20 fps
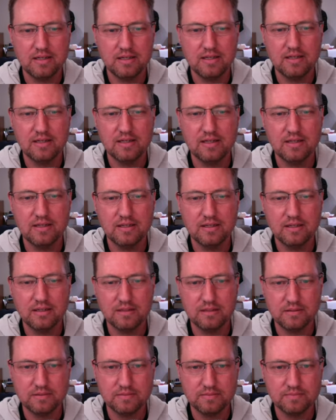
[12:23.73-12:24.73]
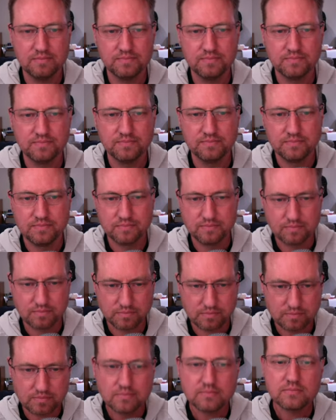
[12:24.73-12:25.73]

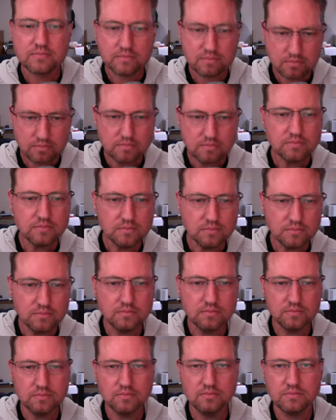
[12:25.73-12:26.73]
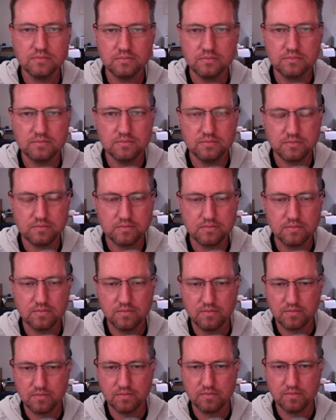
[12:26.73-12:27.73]

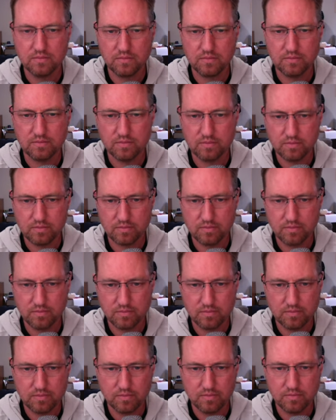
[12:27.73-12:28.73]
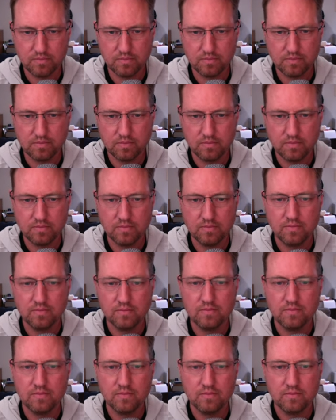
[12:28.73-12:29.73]

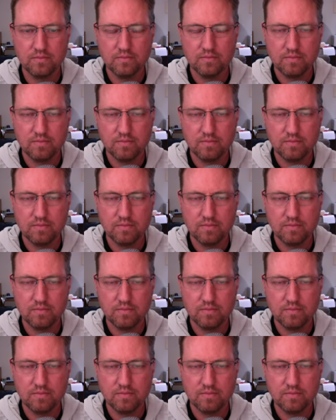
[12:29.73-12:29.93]
(silent)